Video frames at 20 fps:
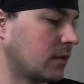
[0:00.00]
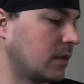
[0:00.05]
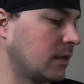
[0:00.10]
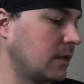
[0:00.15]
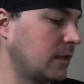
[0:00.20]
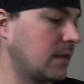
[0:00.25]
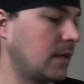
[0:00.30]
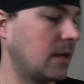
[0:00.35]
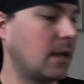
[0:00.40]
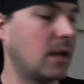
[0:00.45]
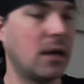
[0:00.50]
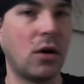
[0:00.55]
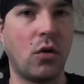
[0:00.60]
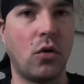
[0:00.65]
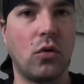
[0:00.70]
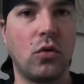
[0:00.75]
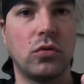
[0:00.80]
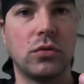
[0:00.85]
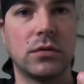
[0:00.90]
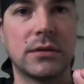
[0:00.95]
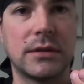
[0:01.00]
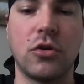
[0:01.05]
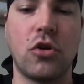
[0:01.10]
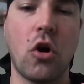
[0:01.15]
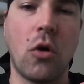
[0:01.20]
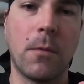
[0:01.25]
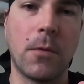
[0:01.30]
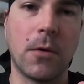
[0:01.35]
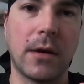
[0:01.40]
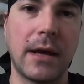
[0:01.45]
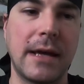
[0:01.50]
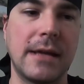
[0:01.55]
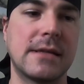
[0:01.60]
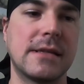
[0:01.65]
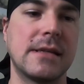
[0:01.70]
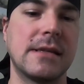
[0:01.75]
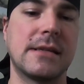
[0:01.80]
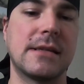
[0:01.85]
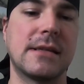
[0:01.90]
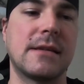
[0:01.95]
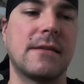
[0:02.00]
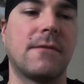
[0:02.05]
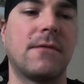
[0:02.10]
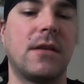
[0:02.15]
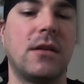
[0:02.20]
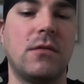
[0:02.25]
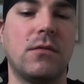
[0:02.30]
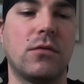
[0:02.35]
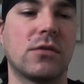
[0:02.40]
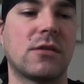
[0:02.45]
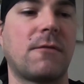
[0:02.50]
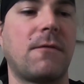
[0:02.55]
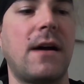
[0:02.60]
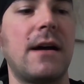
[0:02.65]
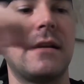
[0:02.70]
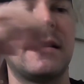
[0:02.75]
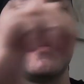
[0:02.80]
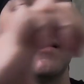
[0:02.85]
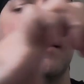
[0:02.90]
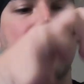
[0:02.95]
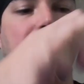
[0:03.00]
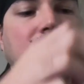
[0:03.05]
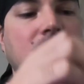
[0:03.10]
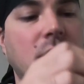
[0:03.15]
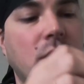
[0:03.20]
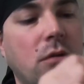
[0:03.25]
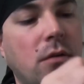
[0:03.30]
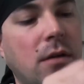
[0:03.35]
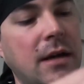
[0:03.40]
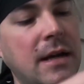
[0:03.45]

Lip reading: the old GoPro cases when you was fighting with your